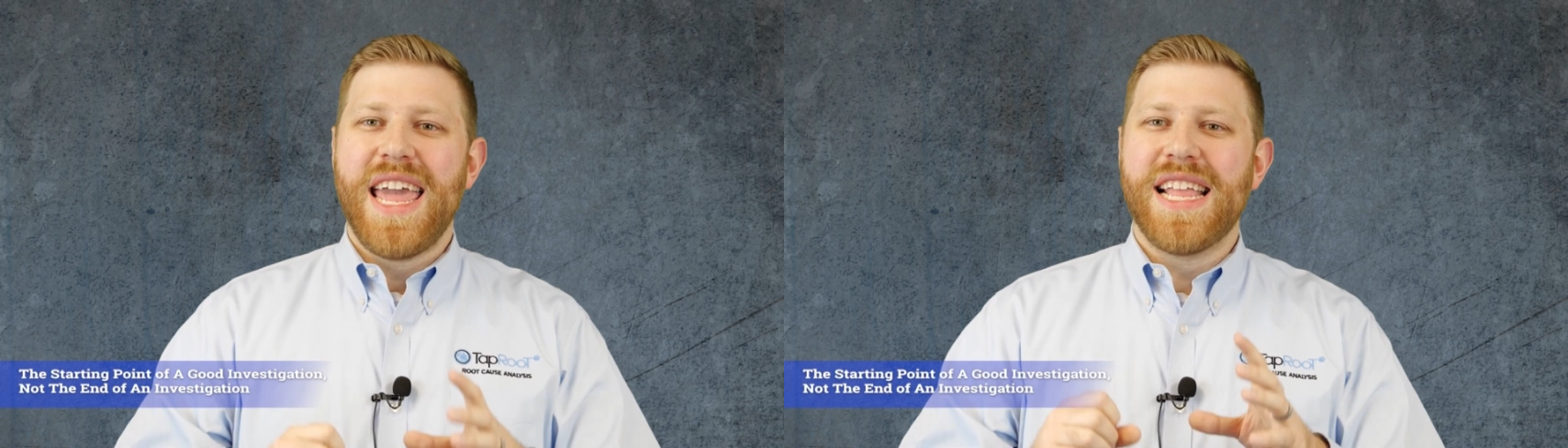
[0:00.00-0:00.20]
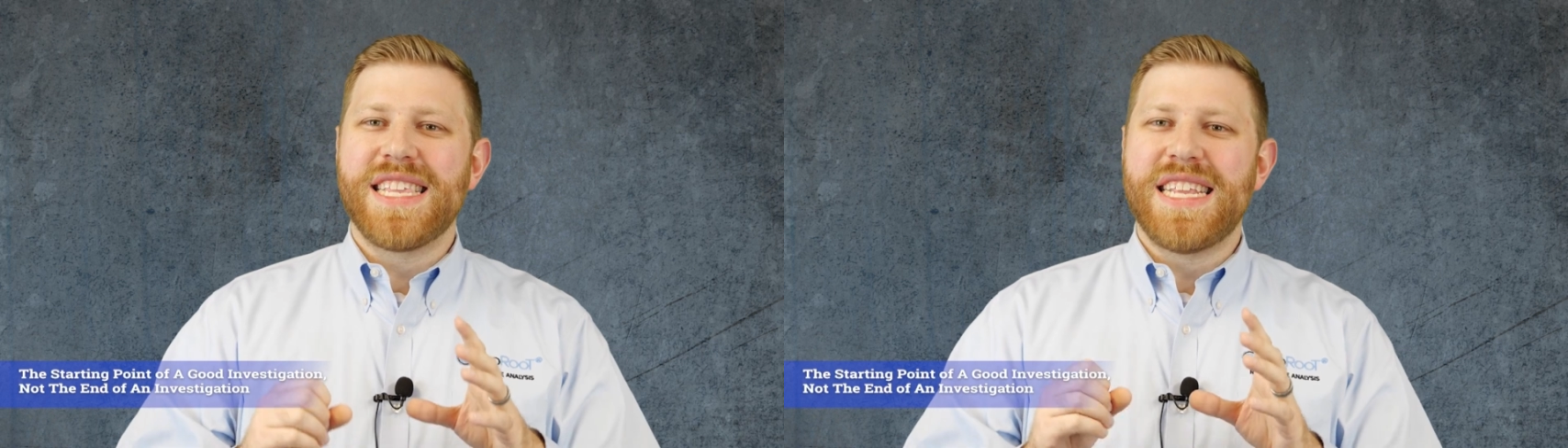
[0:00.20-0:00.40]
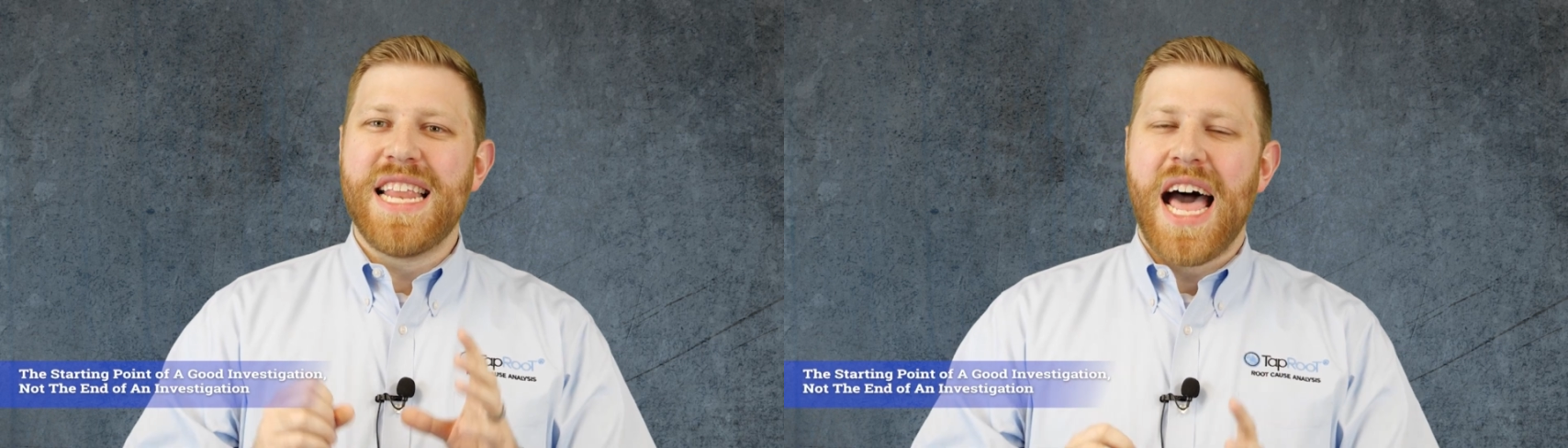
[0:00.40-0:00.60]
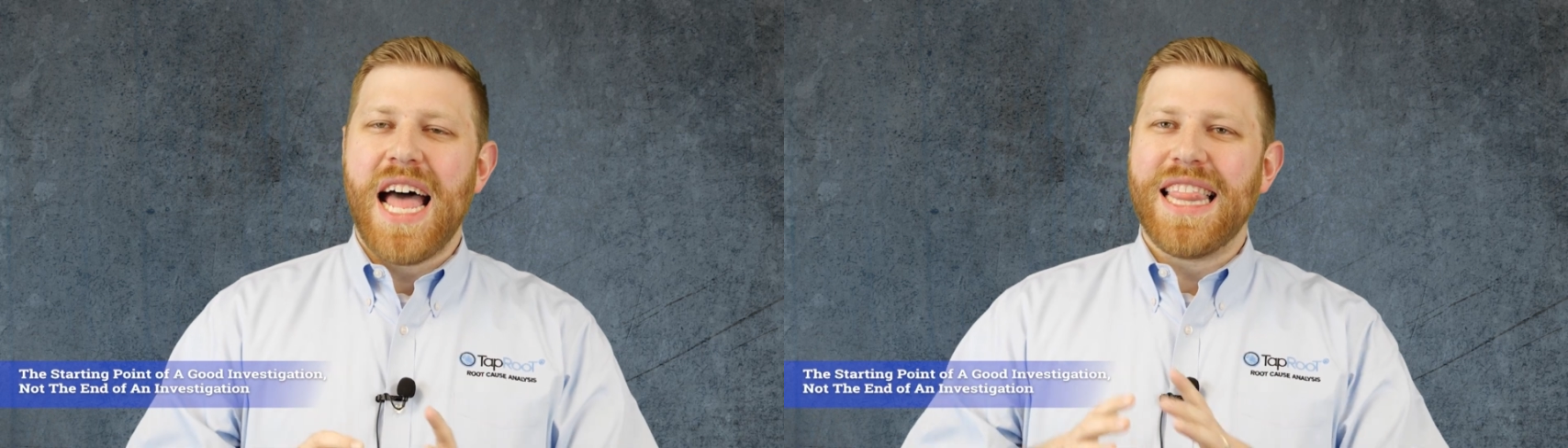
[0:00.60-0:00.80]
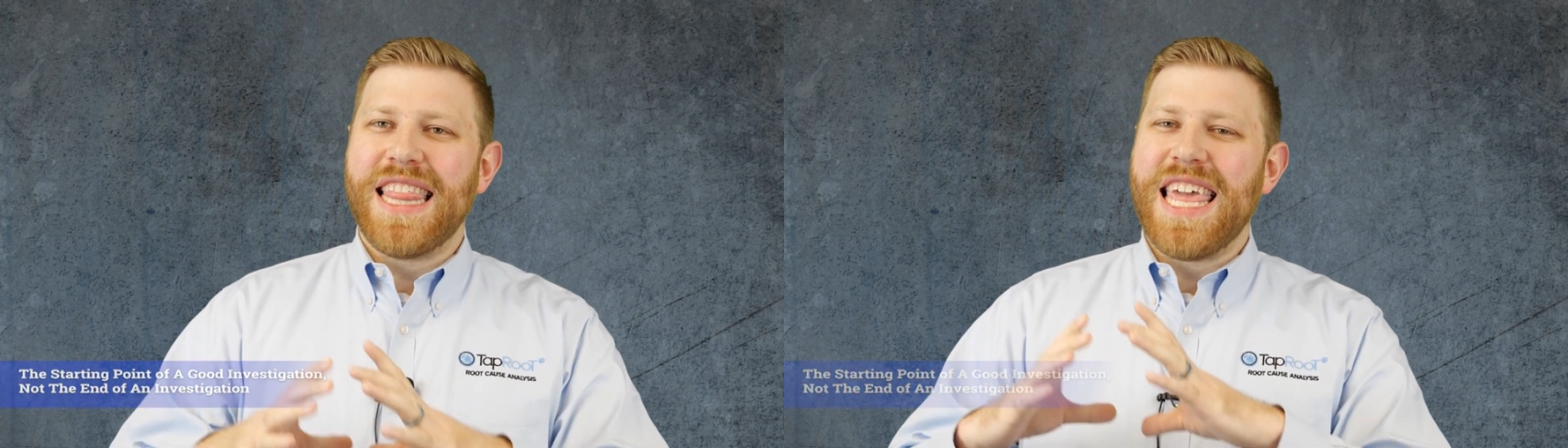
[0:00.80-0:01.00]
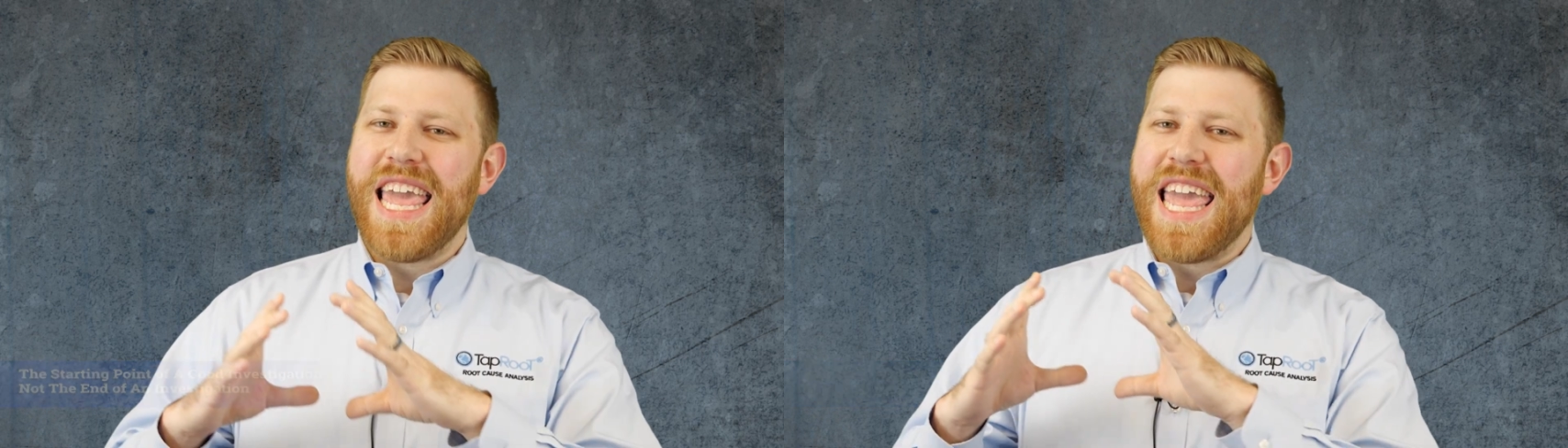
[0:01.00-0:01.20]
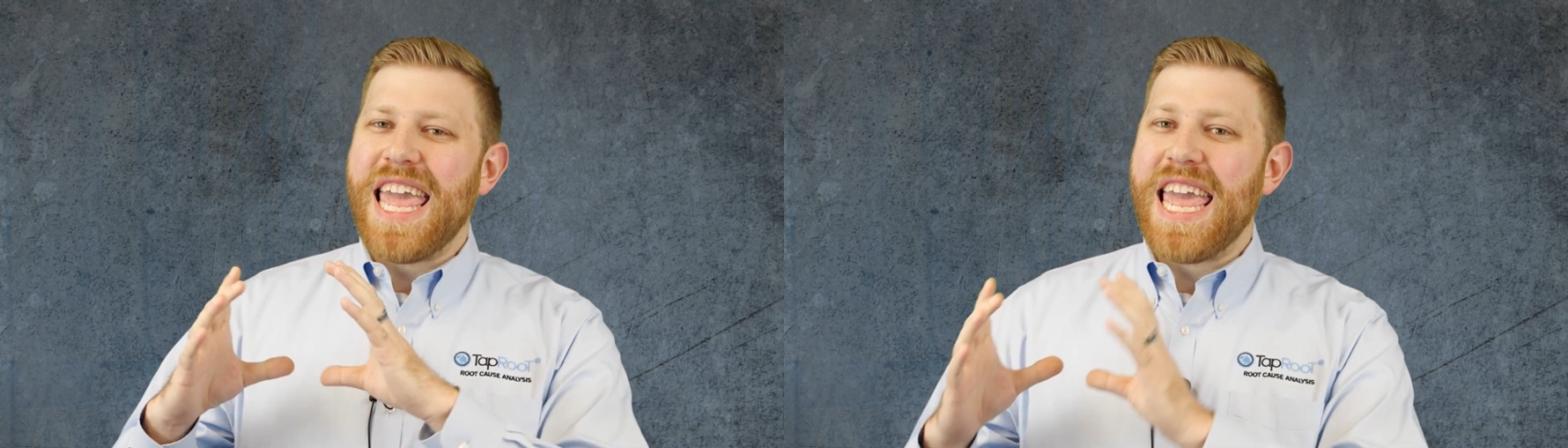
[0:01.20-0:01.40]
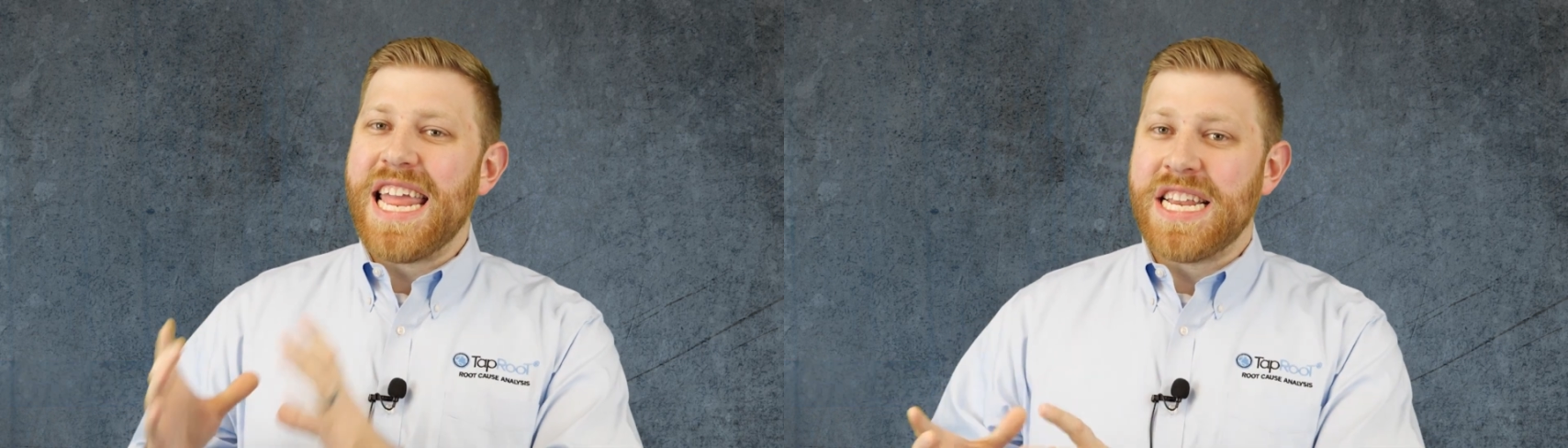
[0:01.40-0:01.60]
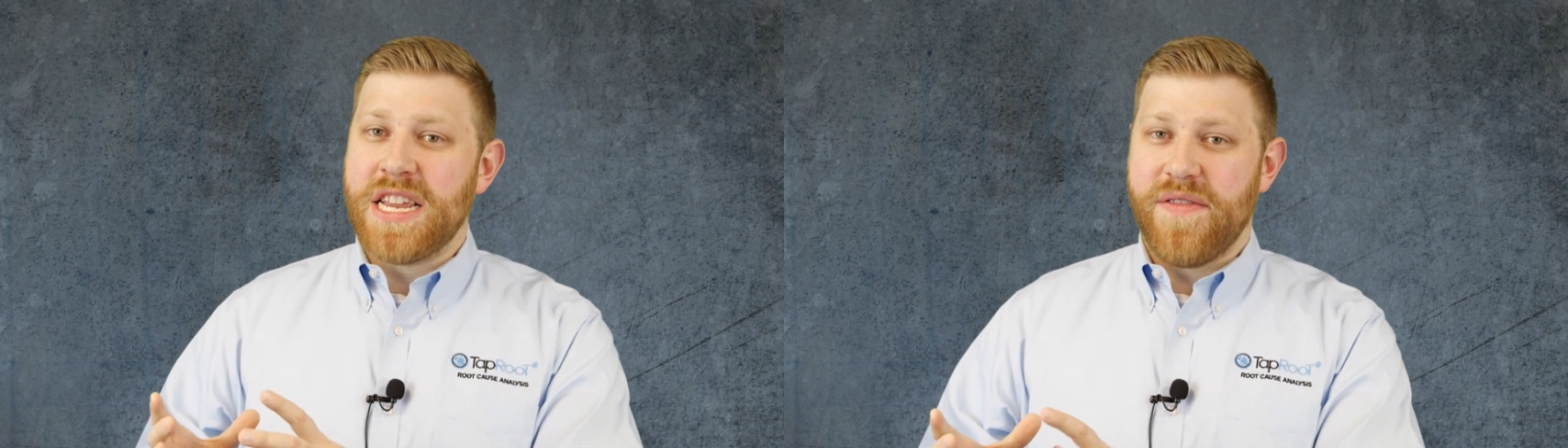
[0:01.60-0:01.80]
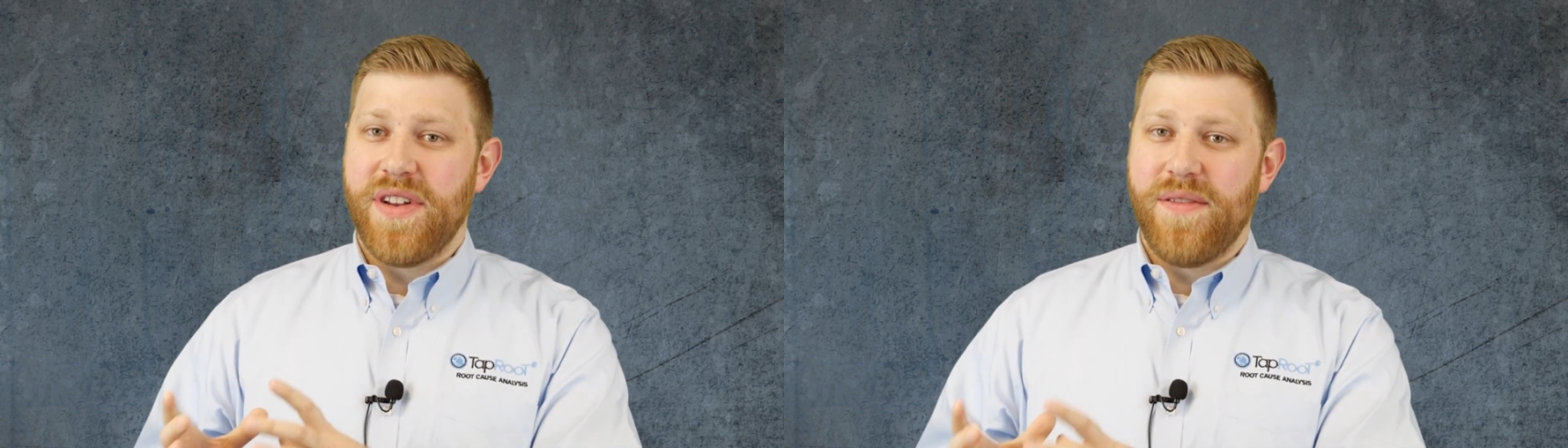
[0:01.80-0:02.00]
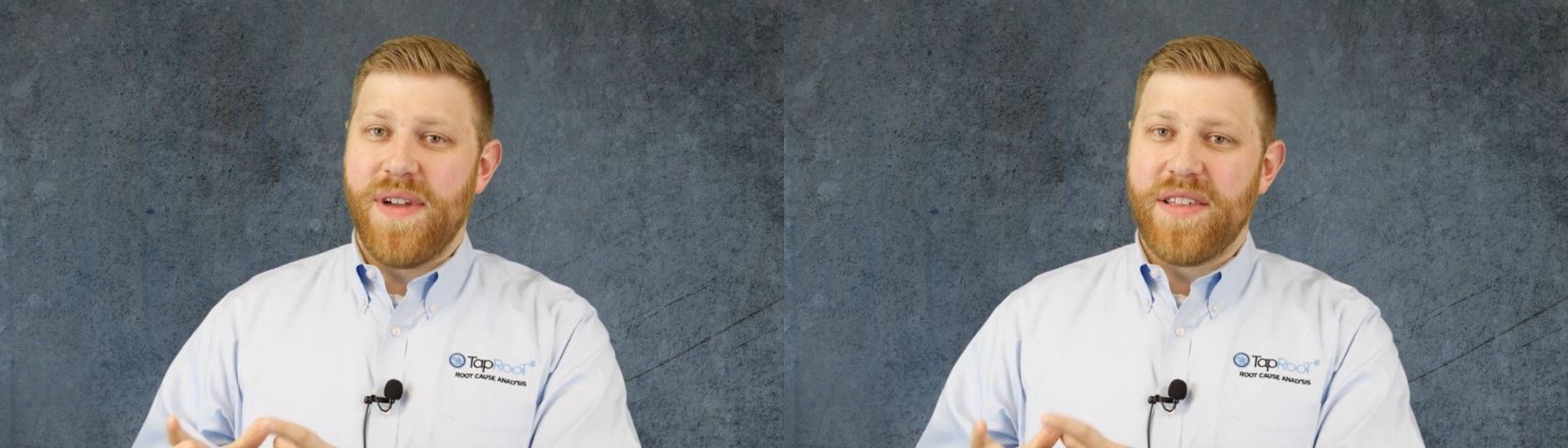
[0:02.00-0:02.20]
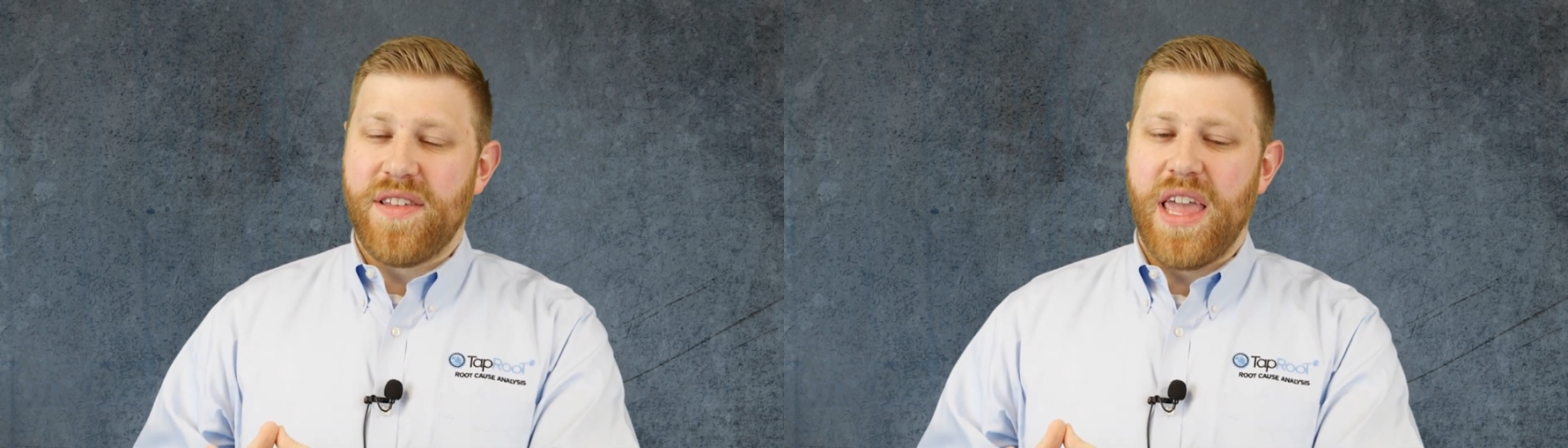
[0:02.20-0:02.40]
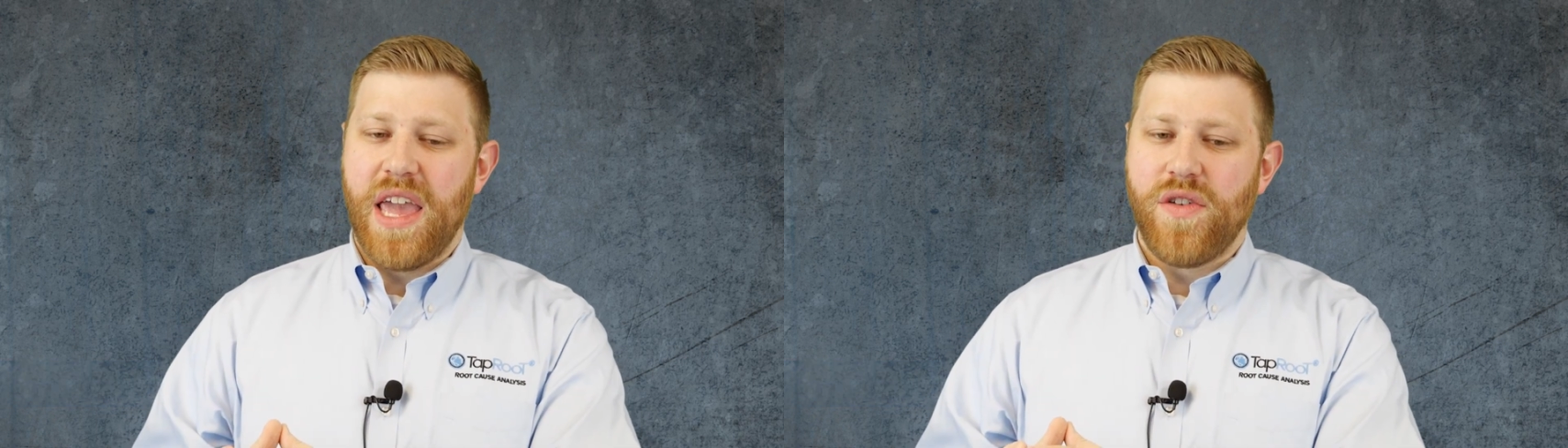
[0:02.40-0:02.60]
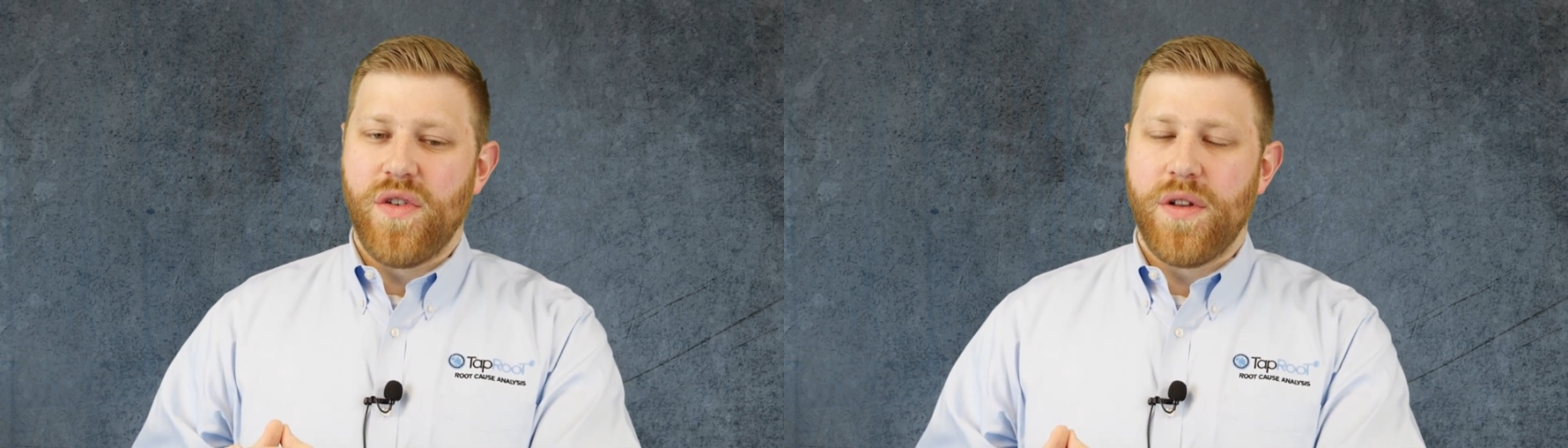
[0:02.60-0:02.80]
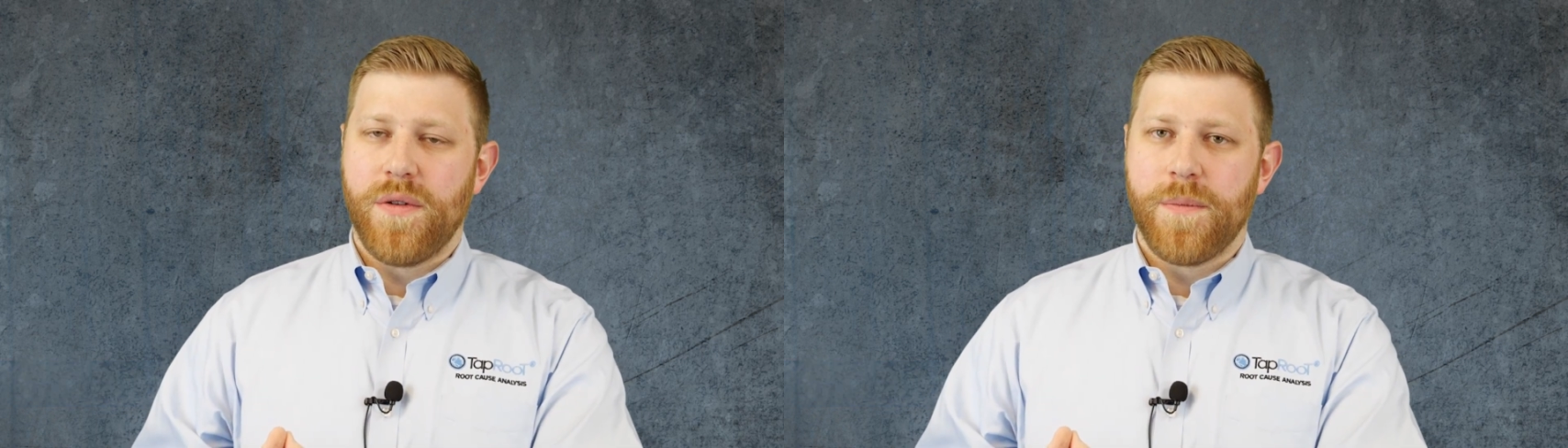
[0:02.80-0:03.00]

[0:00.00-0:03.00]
It's not the end of an investigation.